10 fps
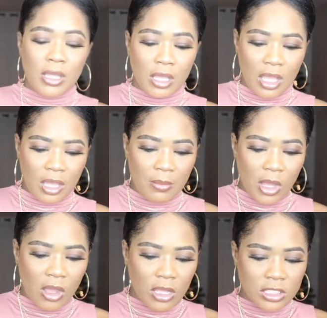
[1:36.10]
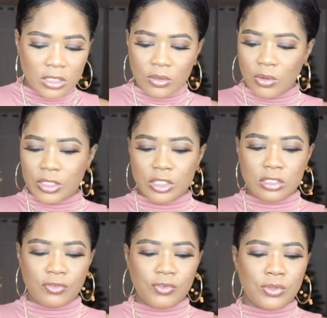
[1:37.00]
I'm also going
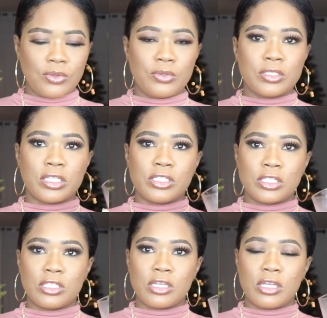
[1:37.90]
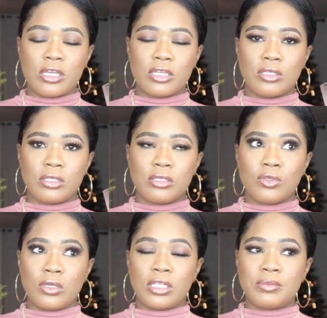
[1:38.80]
to fuse the
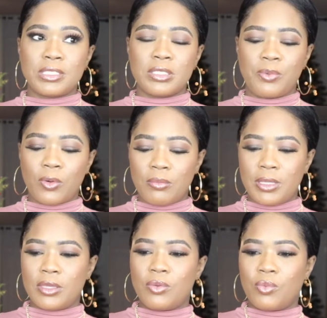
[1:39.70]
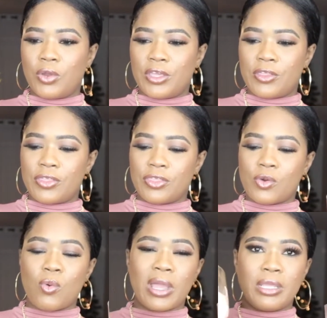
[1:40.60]
eucalyptus spearmint with the
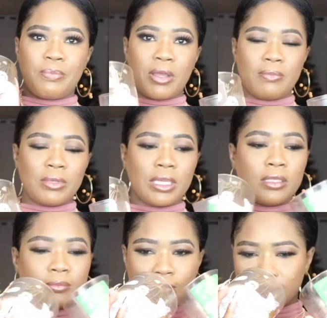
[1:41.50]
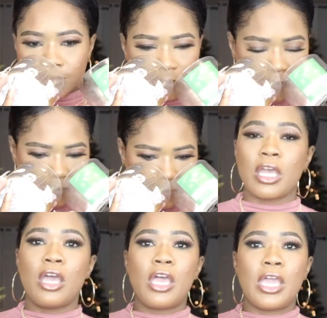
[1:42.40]
white pumpkin,
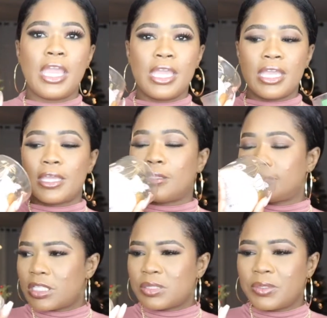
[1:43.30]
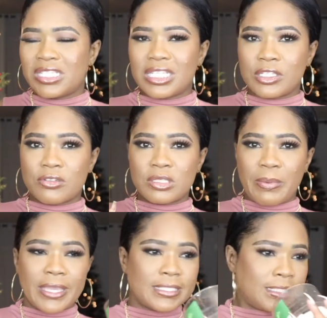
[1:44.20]
and this one is a little
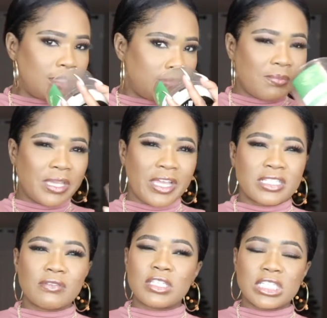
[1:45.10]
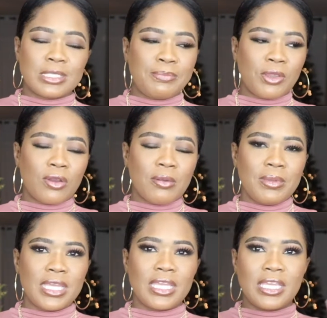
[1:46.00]
spicy, and because of the
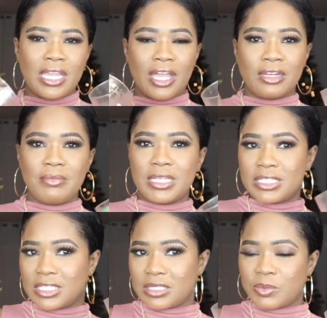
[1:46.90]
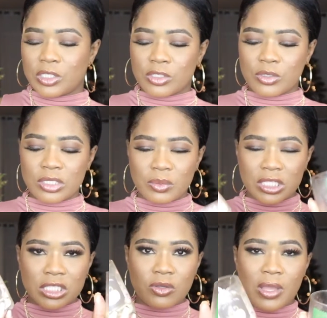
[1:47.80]
spearmint it kind of makes this one a little sweet,
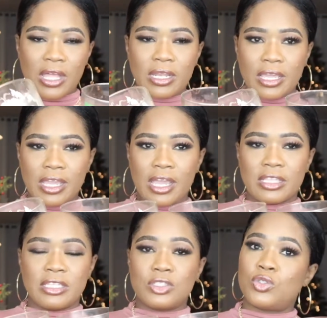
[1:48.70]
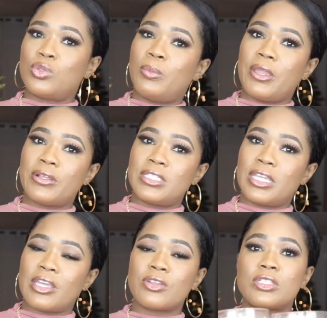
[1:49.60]
so I like how these two pair
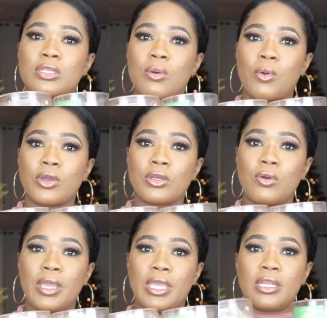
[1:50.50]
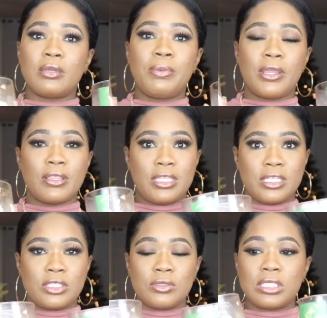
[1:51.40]
together. So we're gonna go ahead and pair
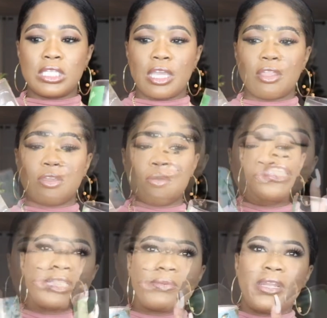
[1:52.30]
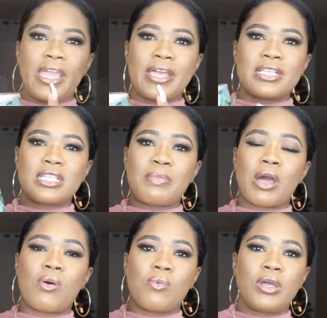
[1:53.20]
these two together. This one has
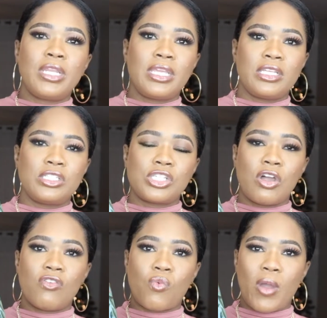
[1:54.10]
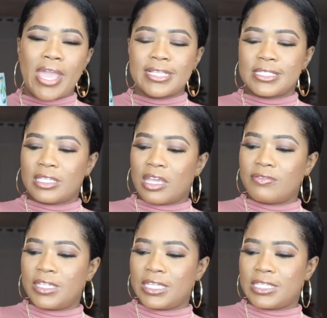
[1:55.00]
about 1 inch of wax left
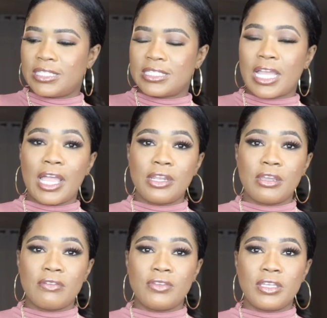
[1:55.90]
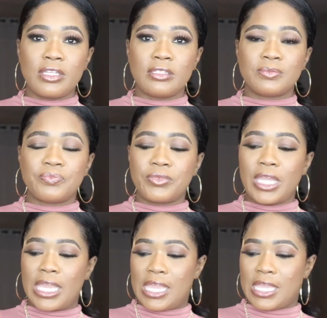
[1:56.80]
inside of it,
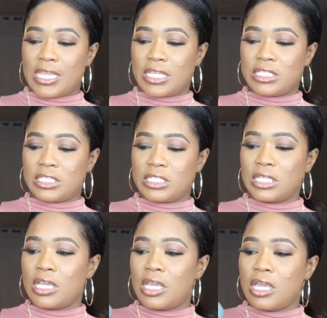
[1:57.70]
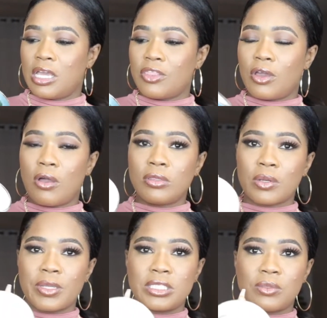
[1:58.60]
and the only
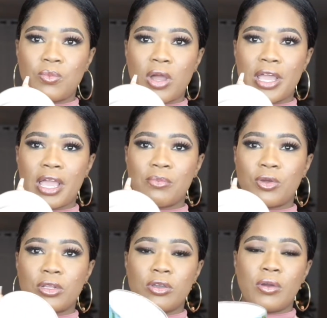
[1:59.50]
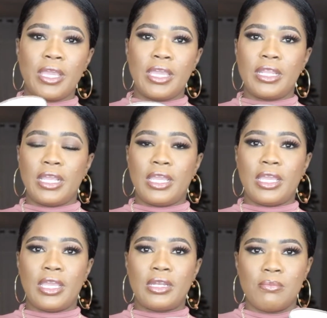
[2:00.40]
reason why I'm going to go ahead
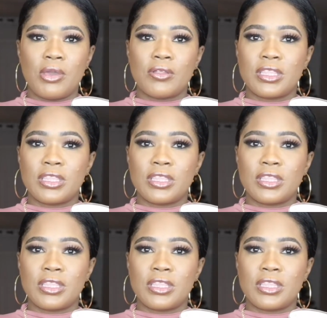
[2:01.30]
and melt